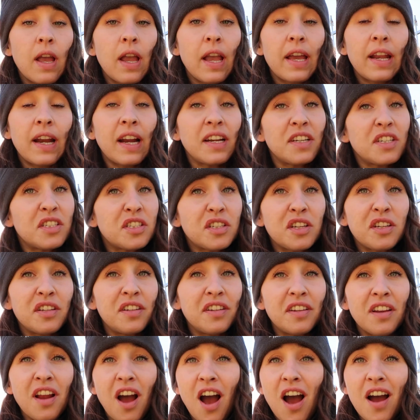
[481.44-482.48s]
And I just could
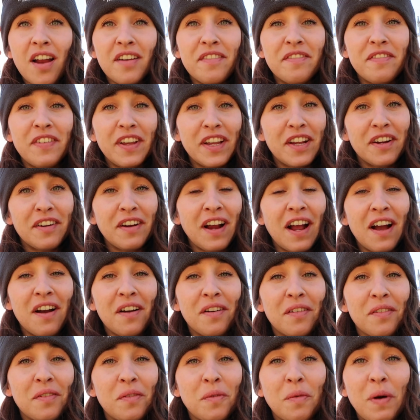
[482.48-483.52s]
not figure
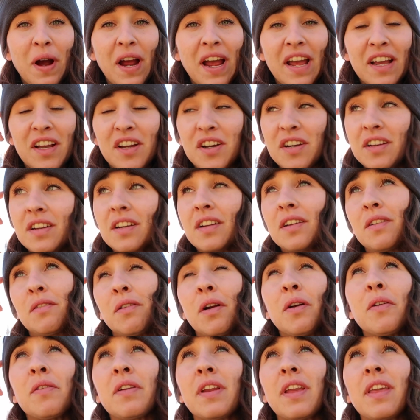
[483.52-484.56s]
out why I couldn't
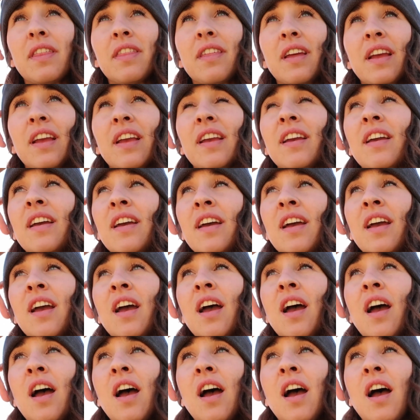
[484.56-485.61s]
grow anything.
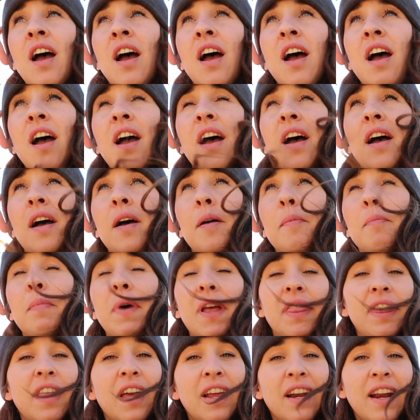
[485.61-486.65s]

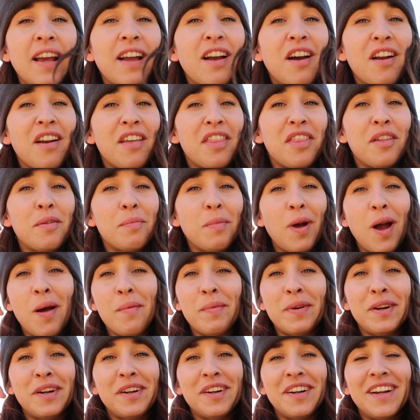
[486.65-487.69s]
But then I got a
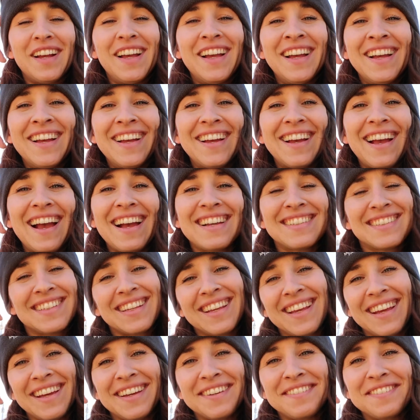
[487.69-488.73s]
thermometer as a
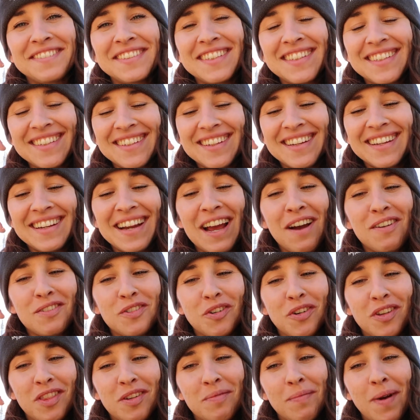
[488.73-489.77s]
gift, an
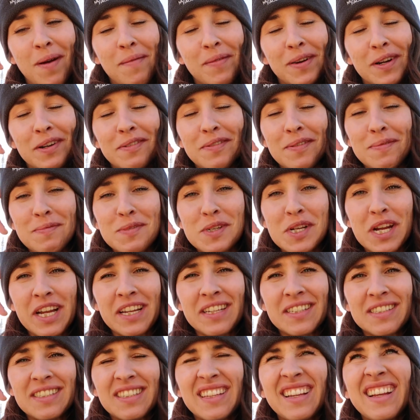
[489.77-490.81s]
outdoor thermometer from
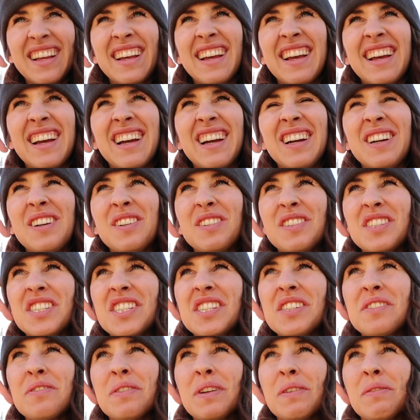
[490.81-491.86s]
Chase. Oh
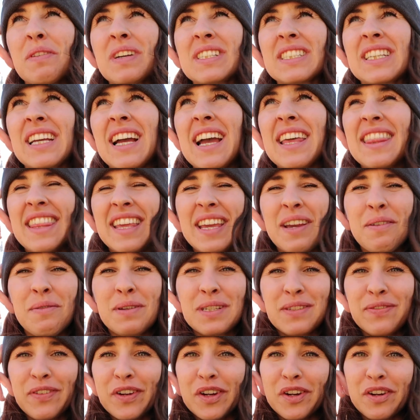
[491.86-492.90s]
shoot, when was it? I think it
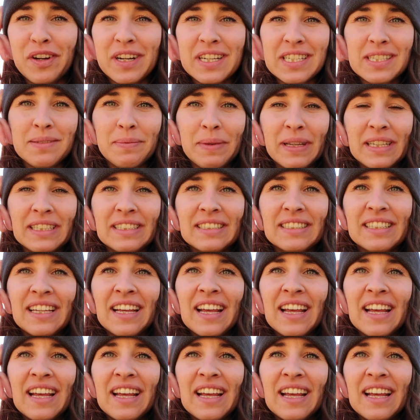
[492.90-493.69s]
was for Christmas.